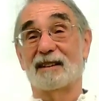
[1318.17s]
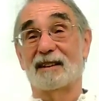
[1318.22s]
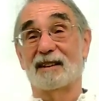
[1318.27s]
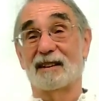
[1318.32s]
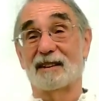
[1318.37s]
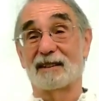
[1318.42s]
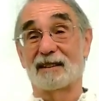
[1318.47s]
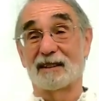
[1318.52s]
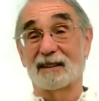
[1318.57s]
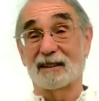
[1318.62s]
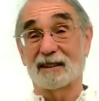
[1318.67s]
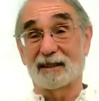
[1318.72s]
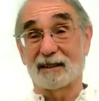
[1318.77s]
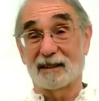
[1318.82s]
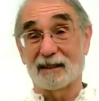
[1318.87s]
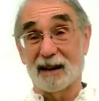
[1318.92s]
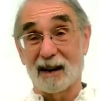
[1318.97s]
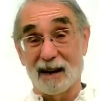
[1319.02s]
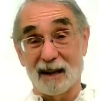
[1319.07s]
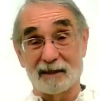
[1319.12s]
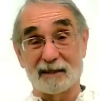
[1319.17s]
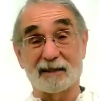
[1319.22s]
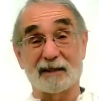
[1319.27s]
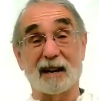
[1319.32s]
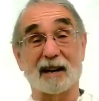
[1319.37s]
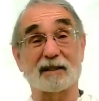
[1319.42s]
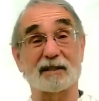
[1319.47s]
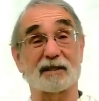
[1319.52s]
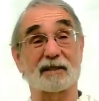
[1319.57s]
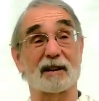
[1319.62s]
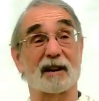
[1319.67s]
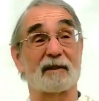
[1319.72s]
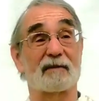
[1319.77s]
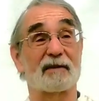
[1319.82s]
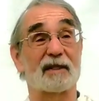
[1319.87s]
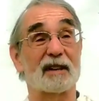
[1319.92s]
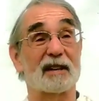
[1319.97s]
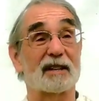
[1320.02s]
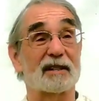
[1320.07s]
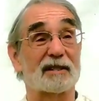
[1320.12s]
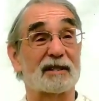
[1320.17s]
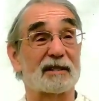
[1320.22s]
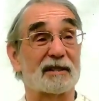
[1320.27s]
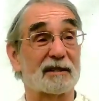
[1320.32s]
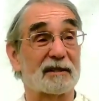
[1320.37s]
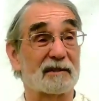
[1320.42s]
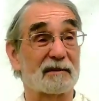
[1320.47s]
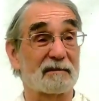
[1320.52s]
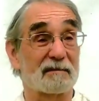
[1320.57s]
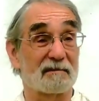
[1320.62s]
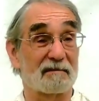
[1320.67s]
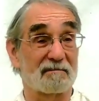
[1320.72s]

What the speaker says: in the context of this